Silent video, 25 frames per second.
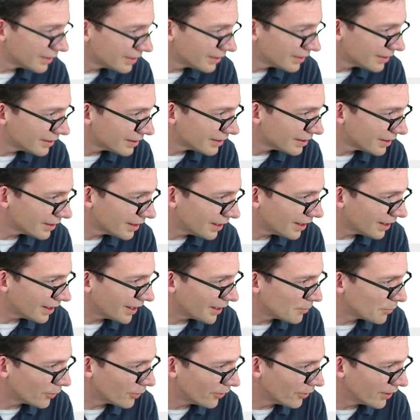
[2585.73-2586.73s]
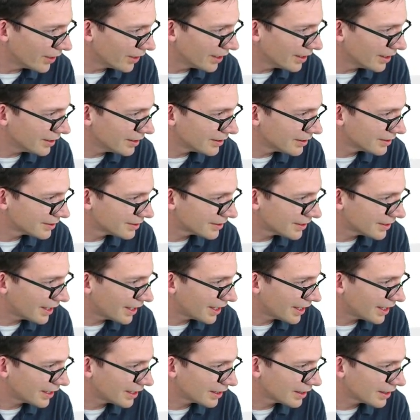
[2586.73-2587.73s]
hi Maria, is
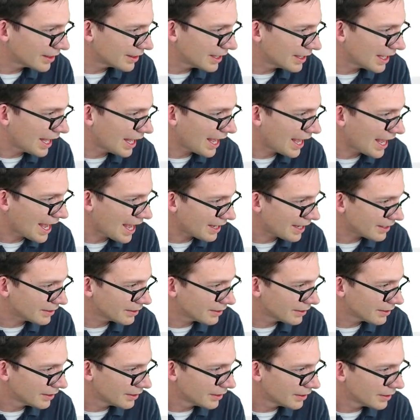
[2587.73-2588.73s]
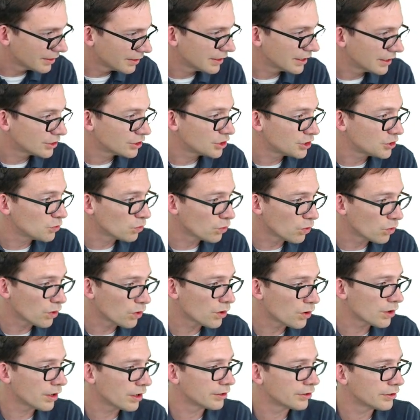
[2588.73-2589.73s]
saying the hat that she wore
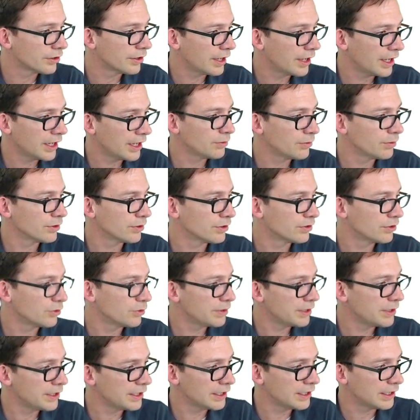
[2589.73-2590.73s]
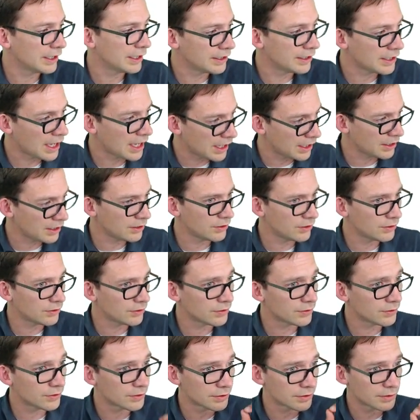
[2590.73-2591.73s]
on her head was too big, and that
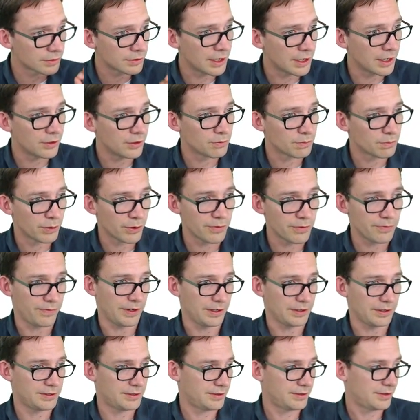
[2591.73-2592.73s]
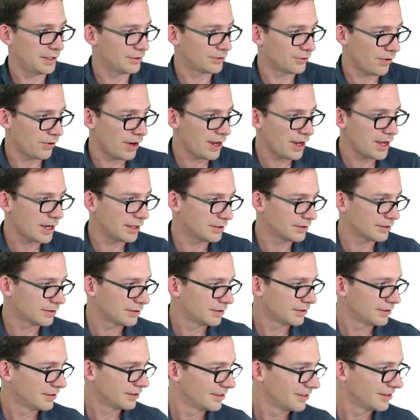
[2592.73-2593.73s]
is perfect. That's great.
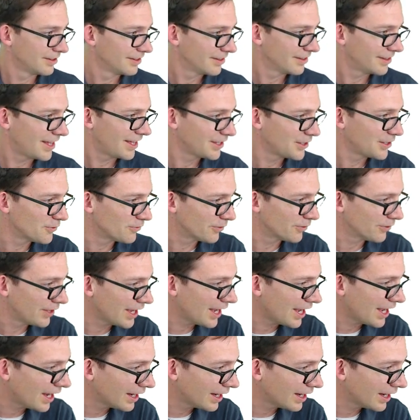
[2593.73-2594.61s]
Thank you for that.